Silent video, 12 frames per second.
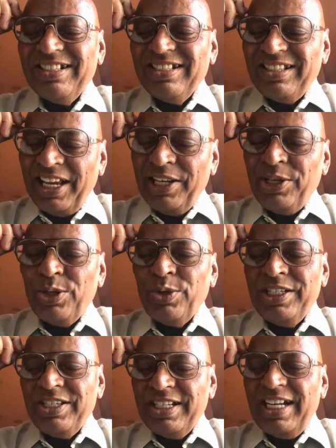Thank you.
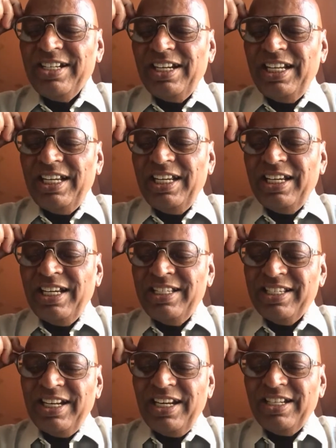
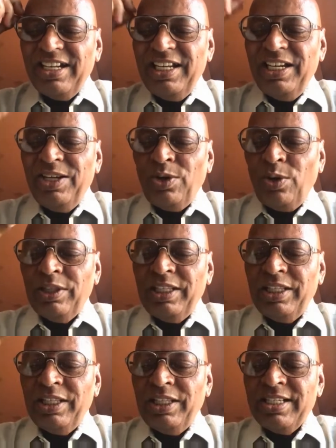Incidentally, all
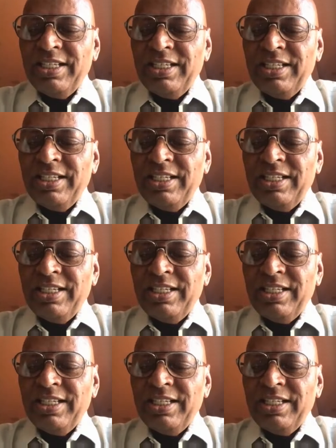these